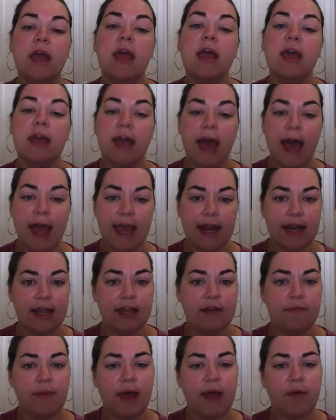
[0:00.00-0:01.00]

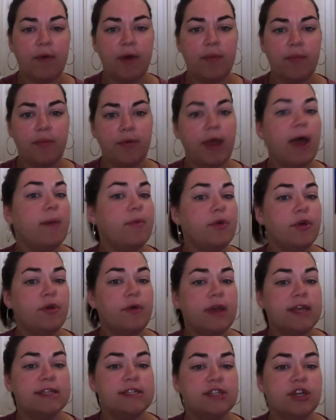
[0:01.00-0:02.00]
Guided by what Prabhu
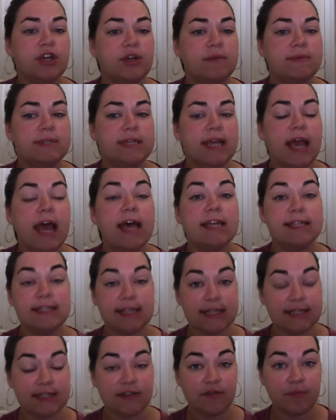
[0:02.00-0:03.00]
has termed a
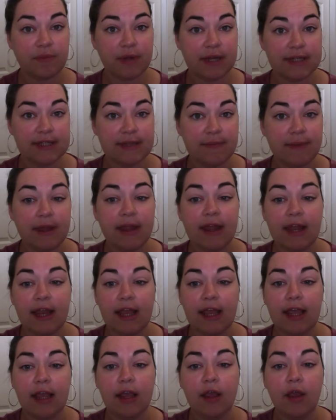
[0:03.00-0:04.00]
sense of
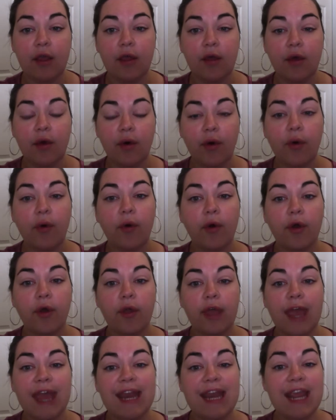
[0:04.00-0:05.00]
plausibility,
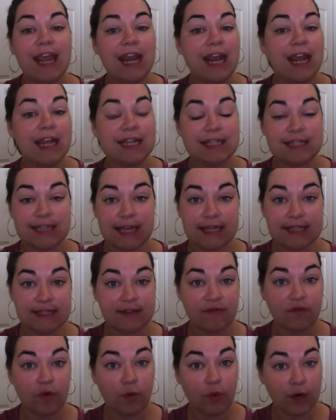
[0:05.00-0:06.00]
or an innate sense
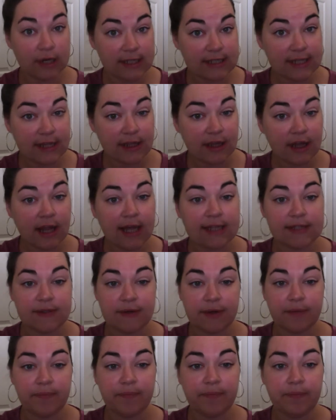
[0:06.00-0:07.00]
of what works in the
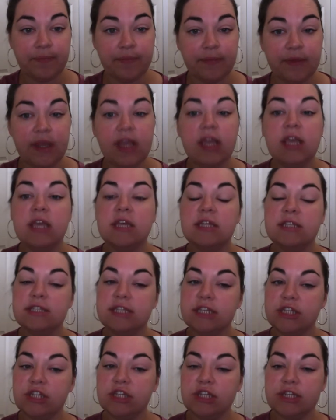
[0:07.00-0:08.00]
classroom,
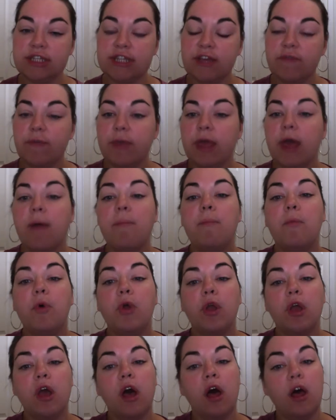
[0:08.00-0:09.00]
teachers have become more
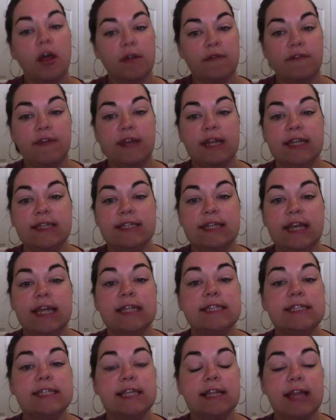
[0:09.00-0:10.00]
confident in
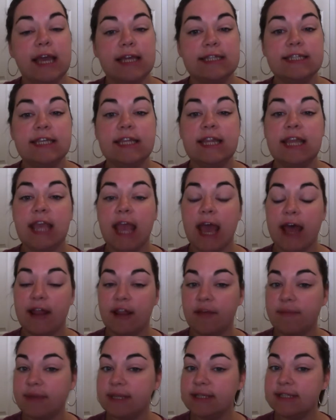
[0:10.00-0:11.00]
selecting the
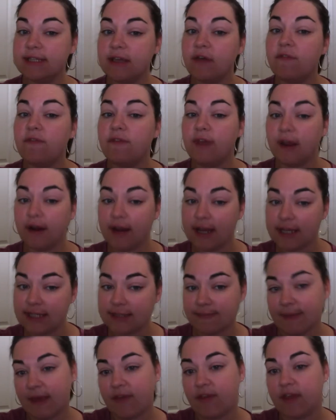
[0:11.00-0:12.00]
elements of various
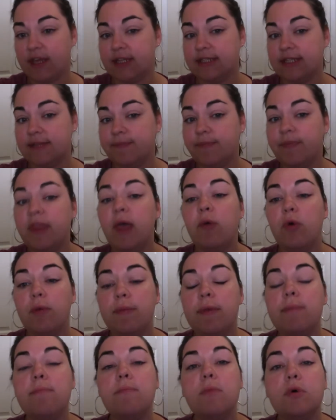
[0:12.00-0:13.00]
methods that will
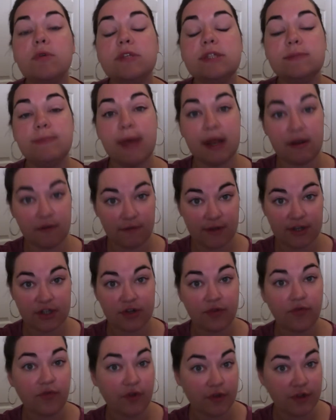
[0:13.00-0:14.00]
be most beneficial
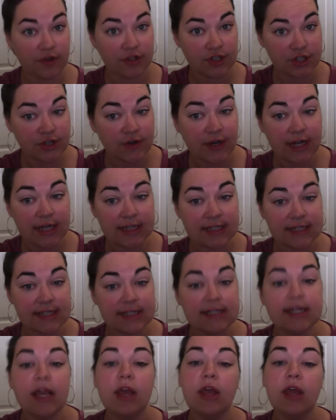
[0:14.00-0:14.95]
for their students.